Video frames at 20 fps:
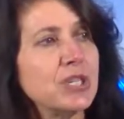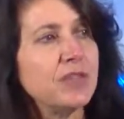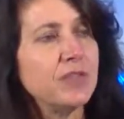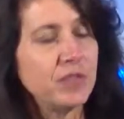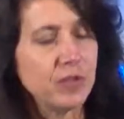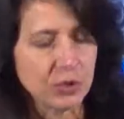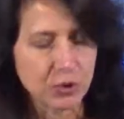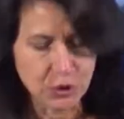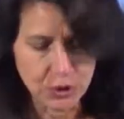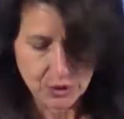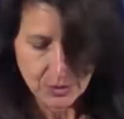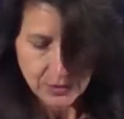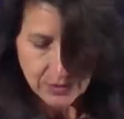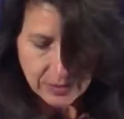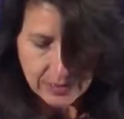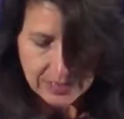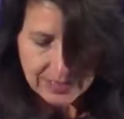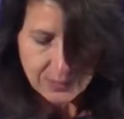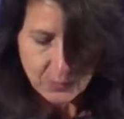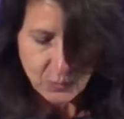future
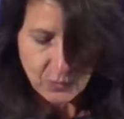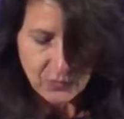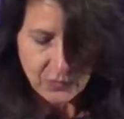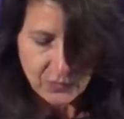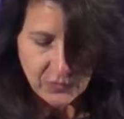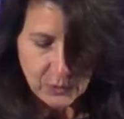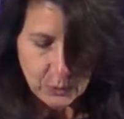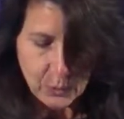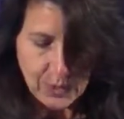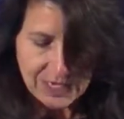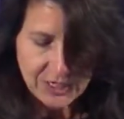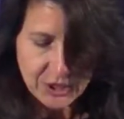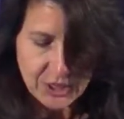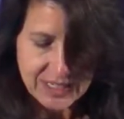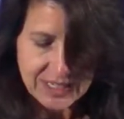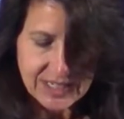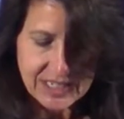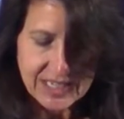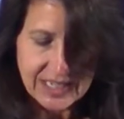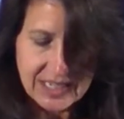for
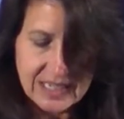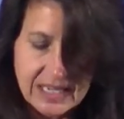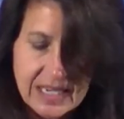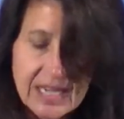Washington.